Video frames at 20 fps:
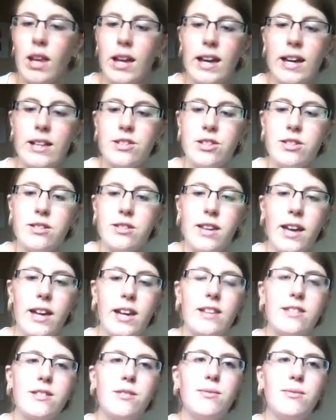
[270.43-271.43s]
it's just like,
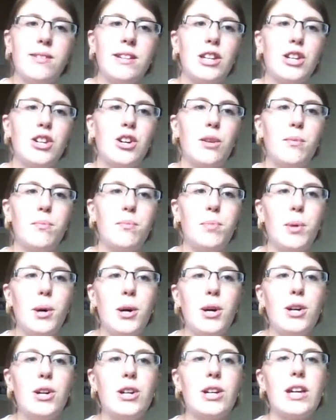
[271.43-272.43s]
it's a really good
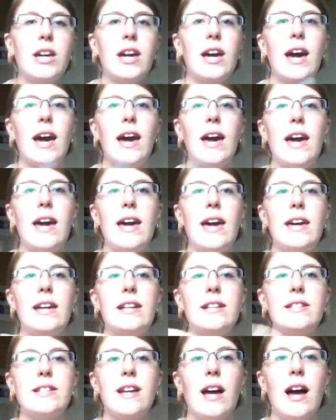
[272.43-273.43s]
book,
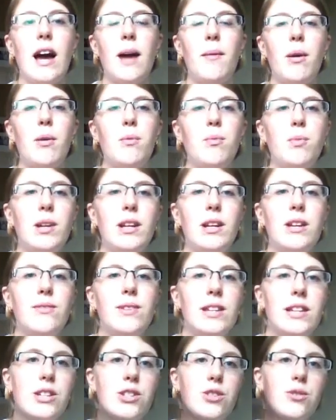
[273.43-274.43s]
and I
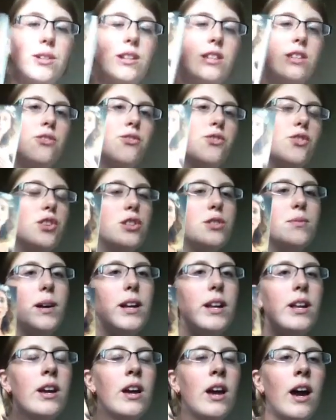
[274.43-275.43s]
really enjoyed the first
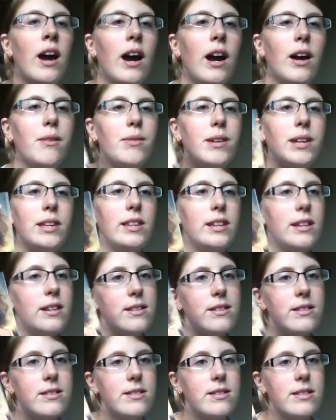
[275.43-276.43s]
one. I read
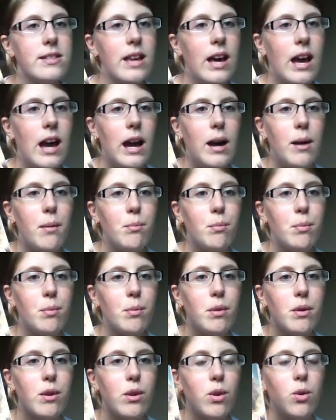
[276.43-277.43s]
this
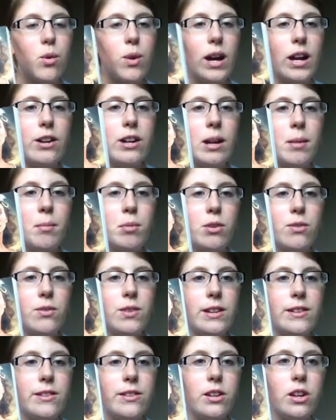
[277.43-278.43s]
quite a number of
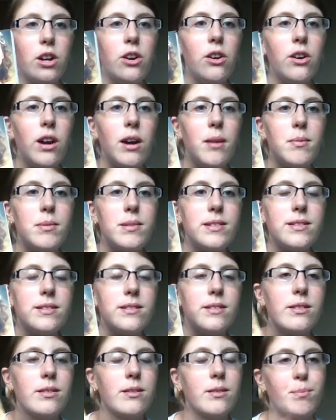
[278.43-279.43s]
years ago. I
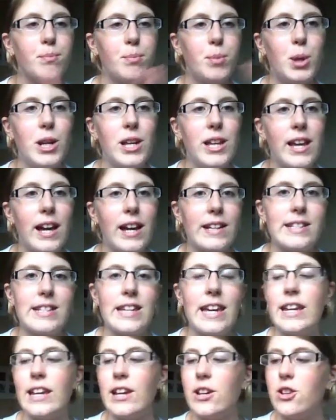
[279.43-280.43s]
was a pretty young
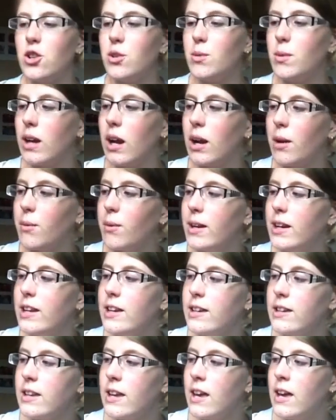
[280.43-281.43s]
teenager when I read
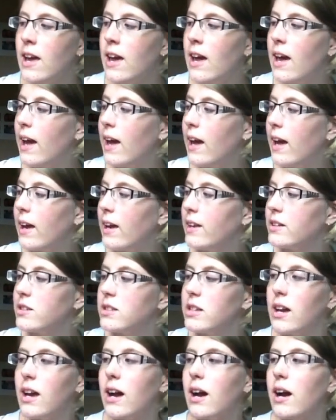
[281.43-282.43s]
it,
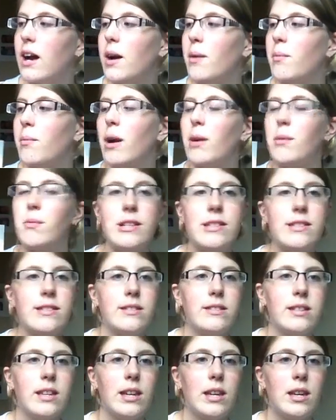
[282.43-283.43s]
and I
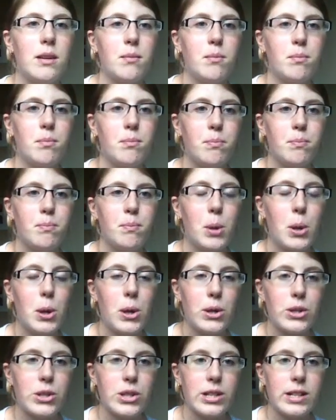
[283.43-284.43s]
recently
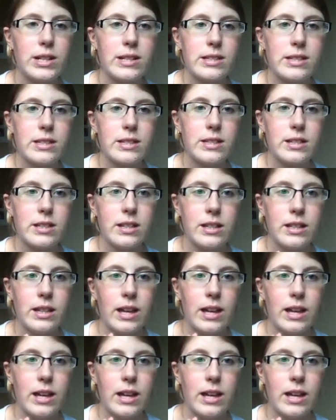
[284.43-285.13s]
purchased